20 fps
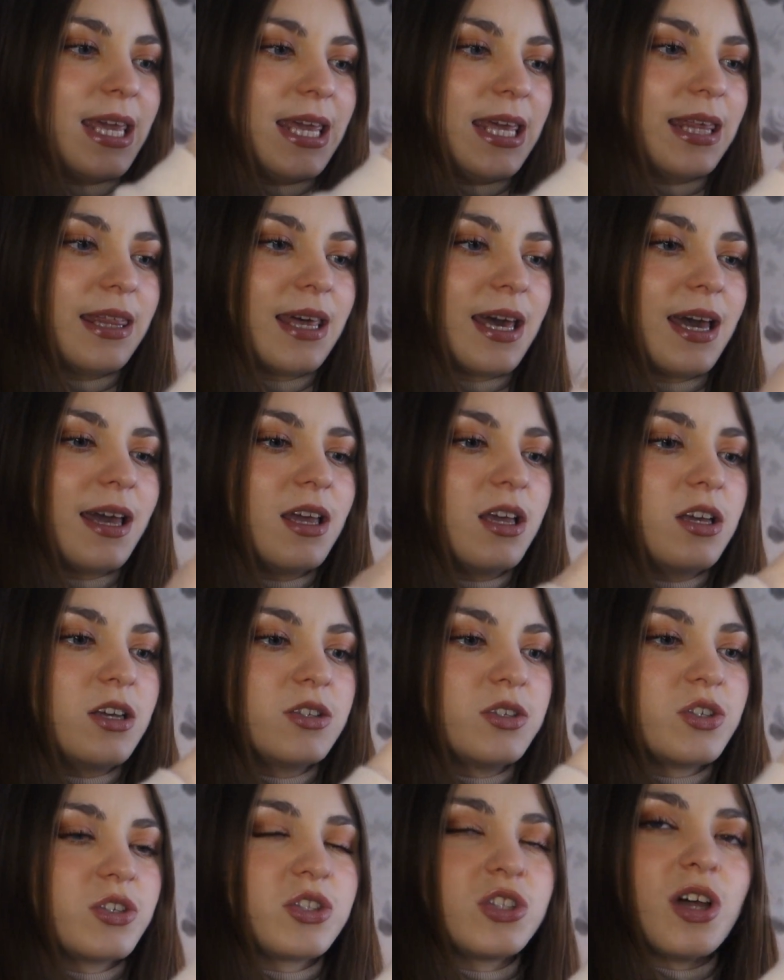either,
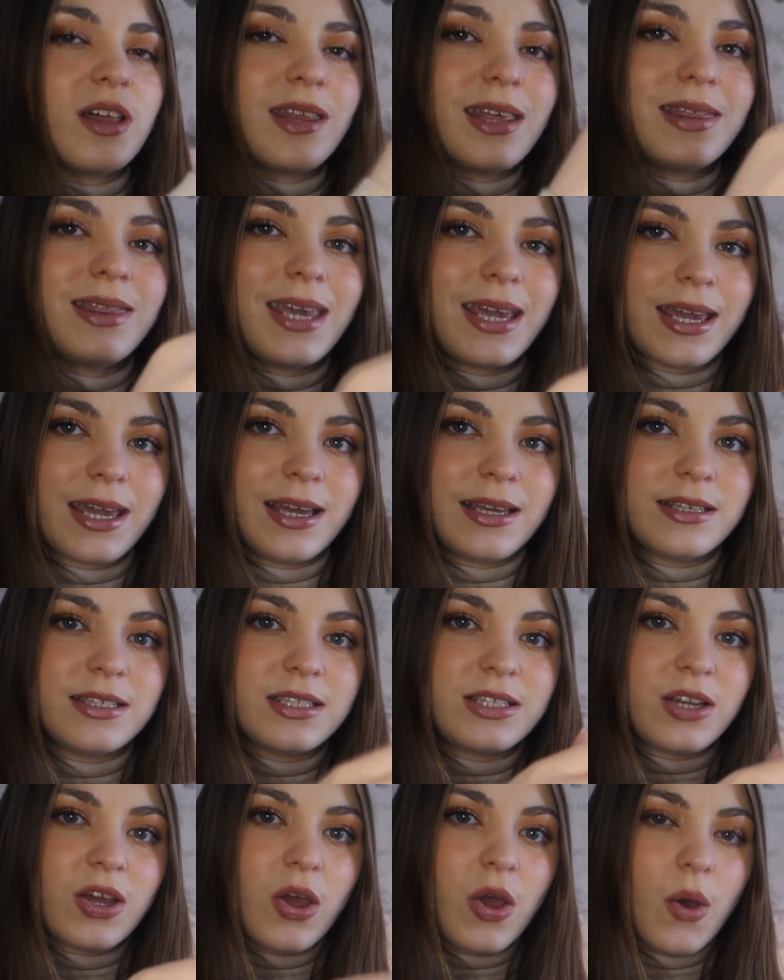so it's not the
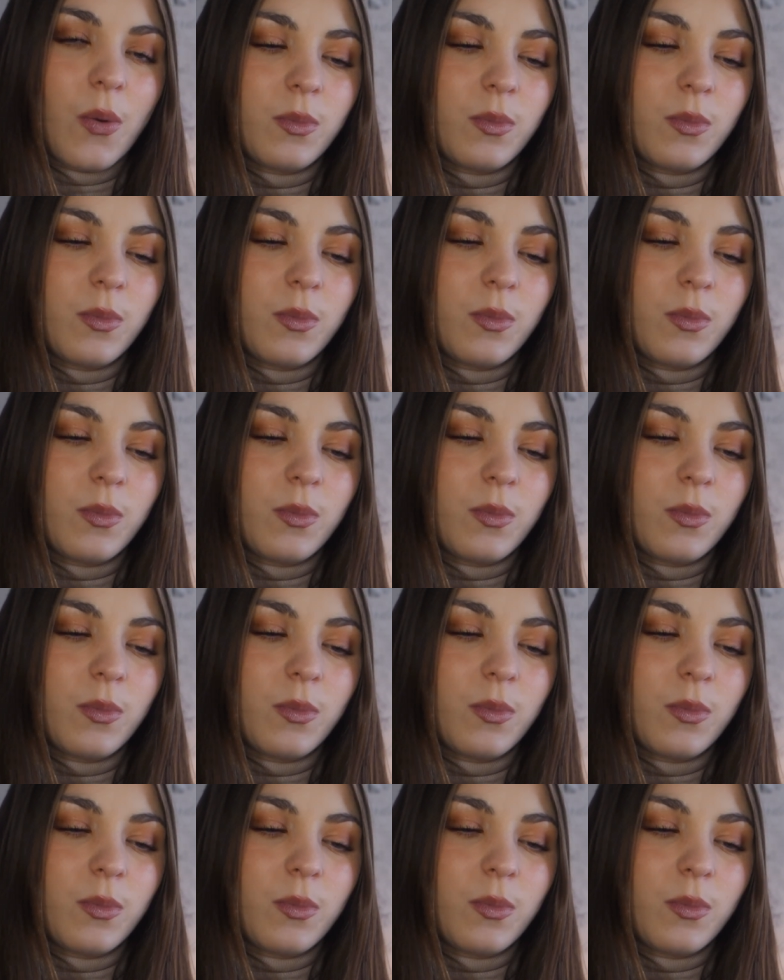thickest,